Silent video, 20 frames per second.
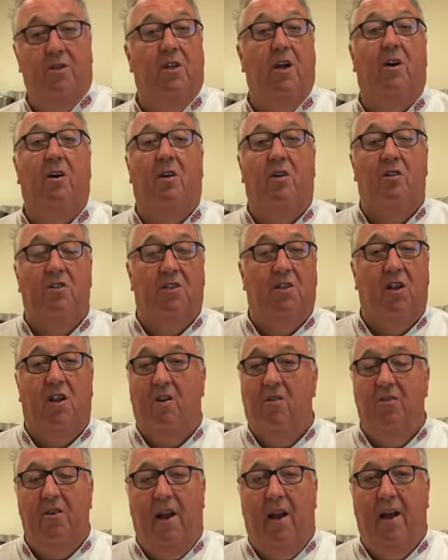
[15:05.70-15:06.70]
Tarte
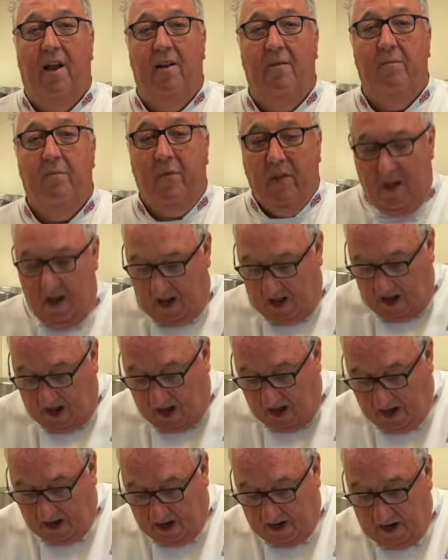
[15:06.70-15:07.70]
Solognote,
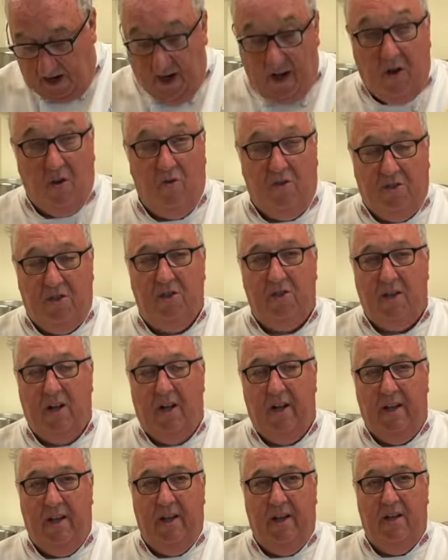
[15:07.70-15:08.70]
and it looked just
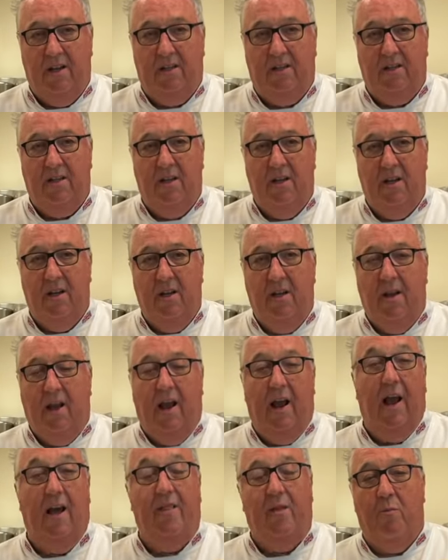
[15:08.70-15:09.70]
like this. It
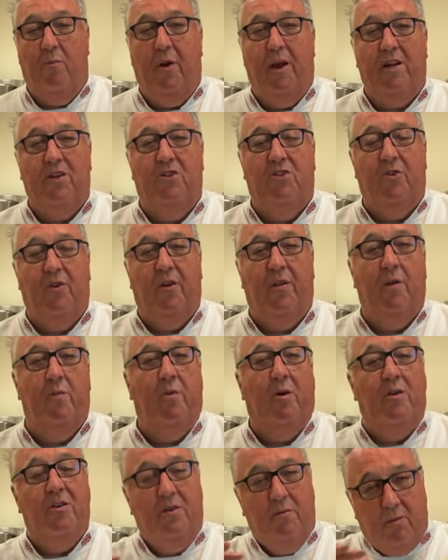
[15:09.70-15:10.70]
had the pastry on the
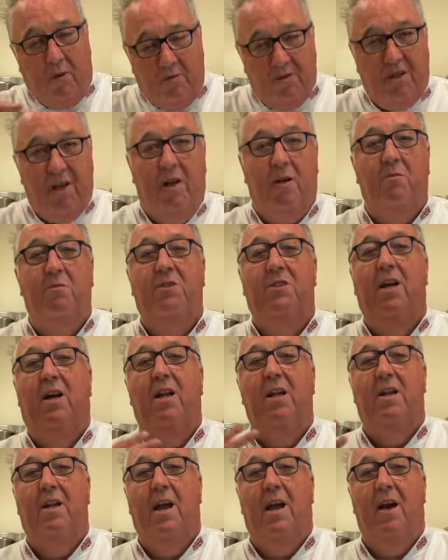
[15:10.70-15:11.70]
bottom. It was an
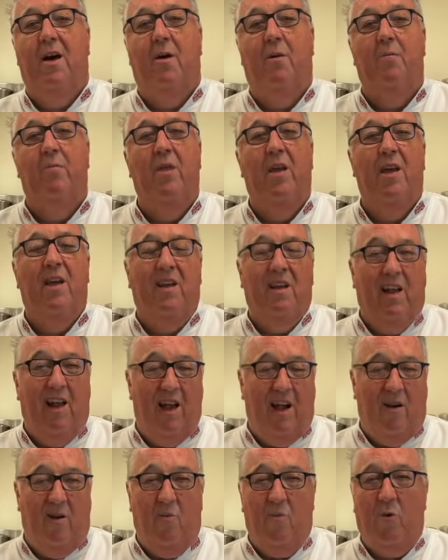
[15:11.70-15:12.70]
upside down
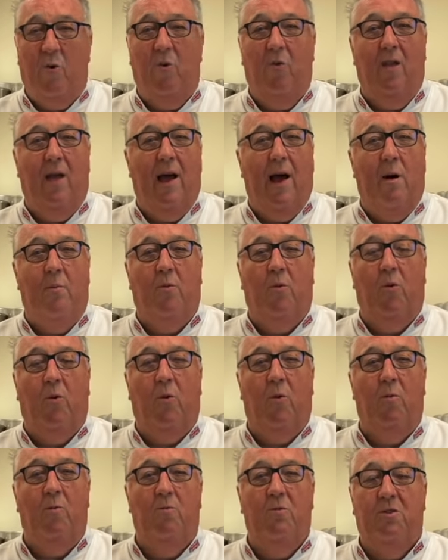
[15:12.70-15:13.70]
caramel
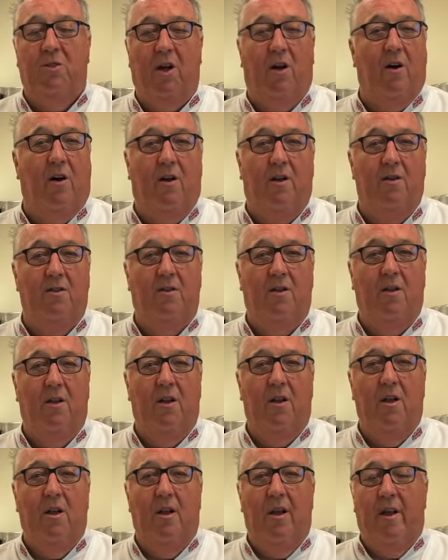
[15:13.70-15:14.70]
apple tart.
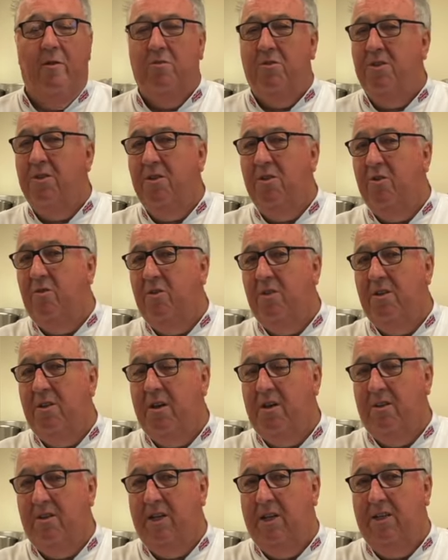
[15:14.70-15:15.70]
It wasn't called
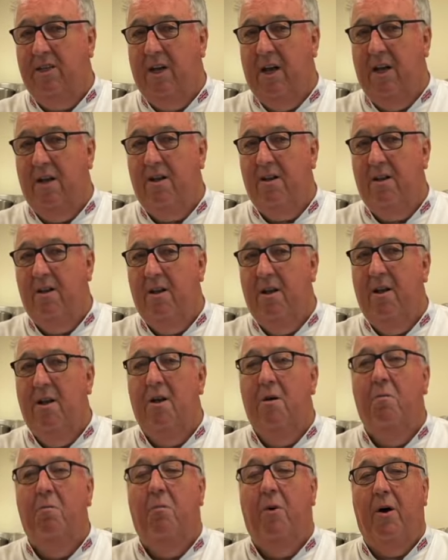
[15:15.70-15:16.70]
Tarte Tatin,
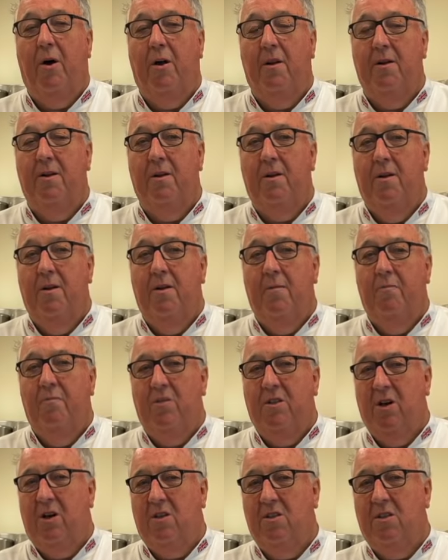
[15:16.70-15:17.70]
but
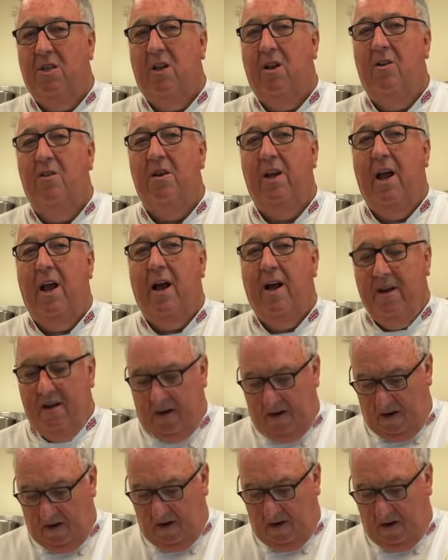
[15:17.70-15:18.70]
Tarte Solognote,
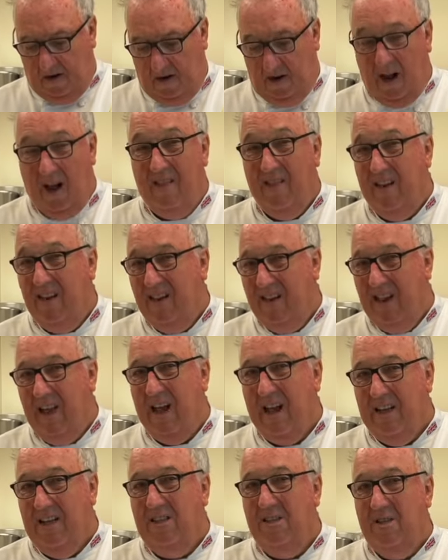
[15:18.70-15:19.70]
I think
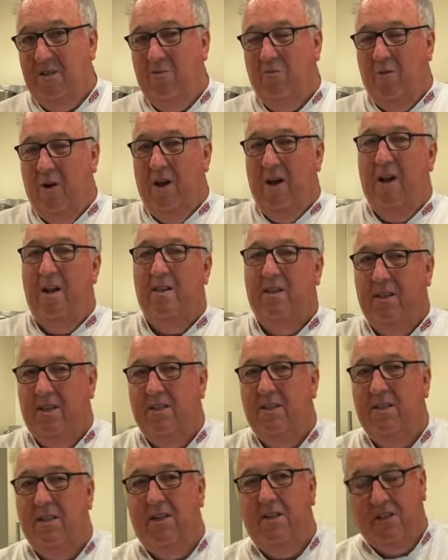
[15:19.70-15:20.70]
that's where
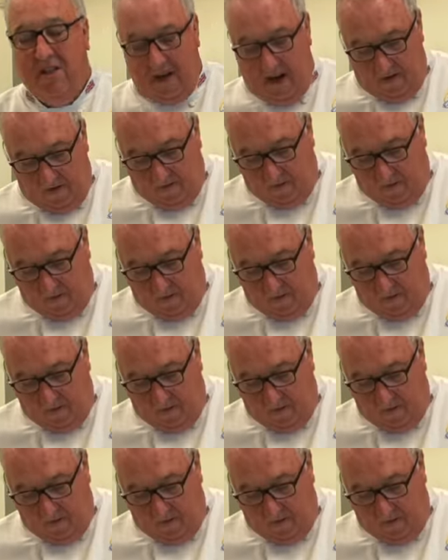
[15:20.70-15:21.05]
this dish came